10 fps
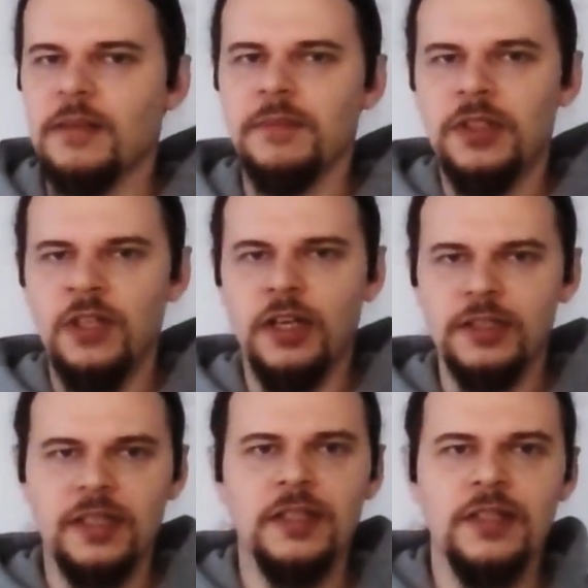I'm
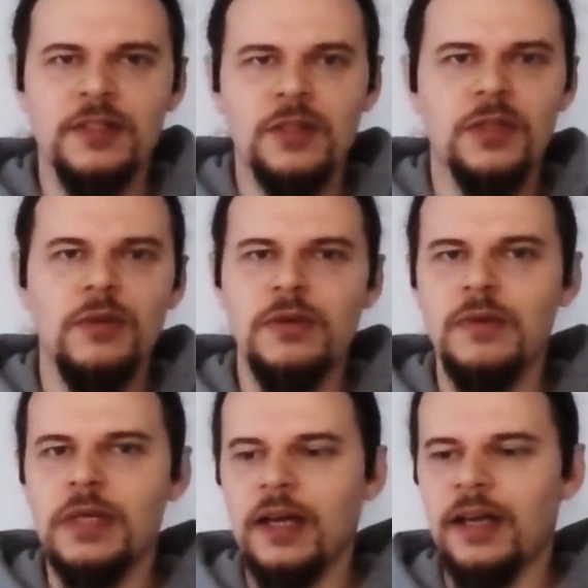not going to
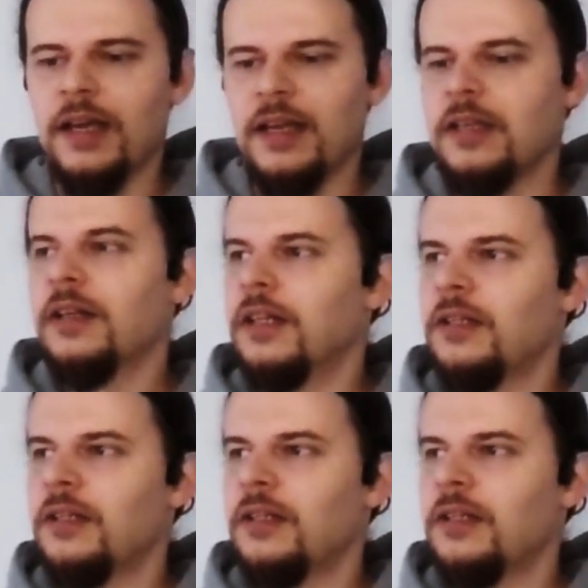do a